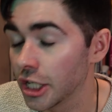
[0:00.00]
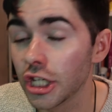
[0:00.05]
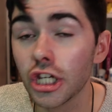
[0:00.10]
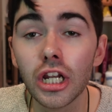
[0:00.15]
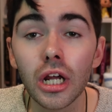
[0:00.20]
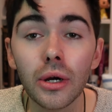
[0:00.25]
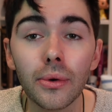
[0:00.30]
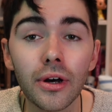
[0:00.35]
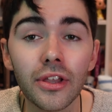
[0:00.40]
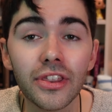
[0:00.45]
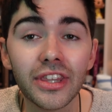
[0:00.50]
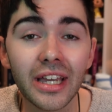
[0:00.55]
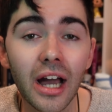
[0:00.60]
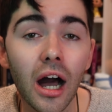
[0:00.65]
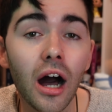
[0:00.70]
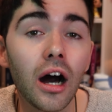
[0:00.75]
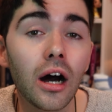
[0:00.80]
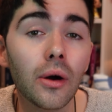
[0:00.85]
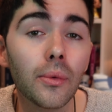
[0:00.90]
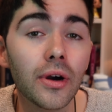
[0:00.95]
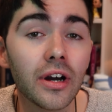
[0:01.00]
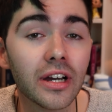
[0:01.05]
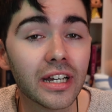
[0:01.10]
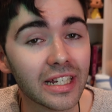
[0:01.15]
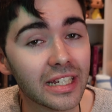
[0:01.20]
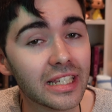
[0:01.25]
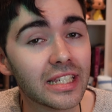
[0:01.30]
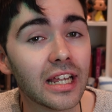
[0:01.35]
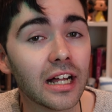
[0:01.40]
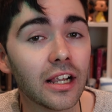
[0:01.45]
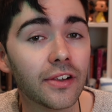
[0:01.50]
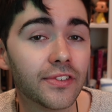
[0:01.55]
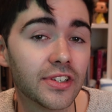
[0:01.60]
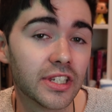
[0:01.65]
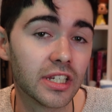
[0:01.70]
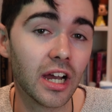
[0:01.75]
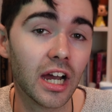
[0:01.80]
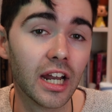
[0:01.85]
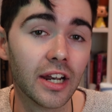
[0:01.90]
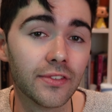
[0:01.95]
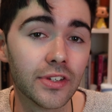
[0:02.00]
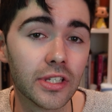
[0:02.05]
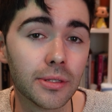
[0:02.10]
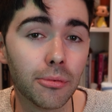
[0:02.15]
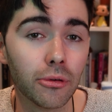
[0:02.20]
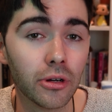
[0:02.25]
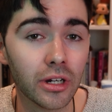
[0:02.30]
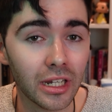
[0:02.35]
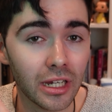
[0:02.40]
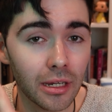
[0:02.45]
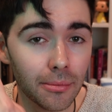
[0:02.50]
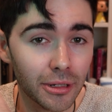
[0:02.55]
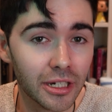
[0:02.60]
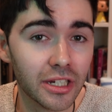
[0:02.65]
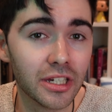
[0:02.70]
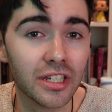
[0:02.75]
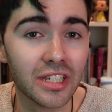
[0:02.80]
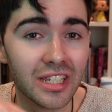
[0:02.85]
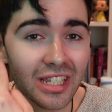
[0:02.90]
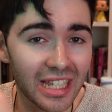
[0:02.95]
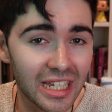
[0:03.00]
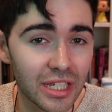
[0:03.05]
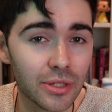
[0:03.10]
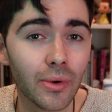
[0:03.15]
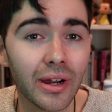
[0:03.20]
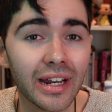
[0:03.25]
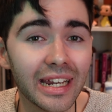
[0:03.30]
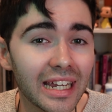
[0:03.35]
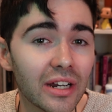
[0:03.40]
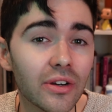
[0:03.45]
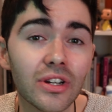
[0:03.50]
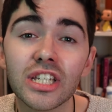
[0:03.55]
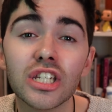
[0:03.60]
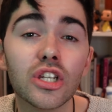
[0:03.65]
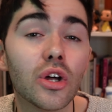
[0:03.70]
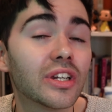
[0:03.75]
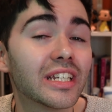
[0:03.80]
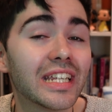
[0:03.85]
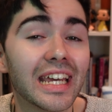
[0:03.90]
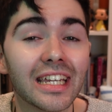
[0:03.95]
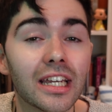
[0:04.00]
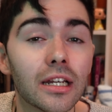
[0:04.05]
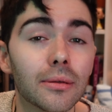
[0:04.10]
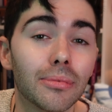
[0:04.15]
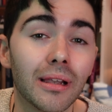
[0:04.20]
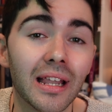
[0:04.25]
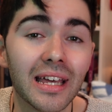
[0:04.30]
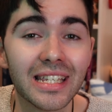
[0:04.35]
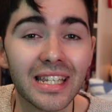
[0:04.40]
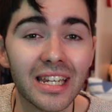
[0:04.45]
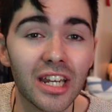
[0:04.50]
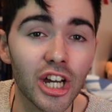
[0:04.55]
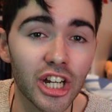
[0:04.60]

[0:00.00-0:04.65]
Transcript: You know what, the artwork itself is kind of a spoiler, because this right here is not taking place in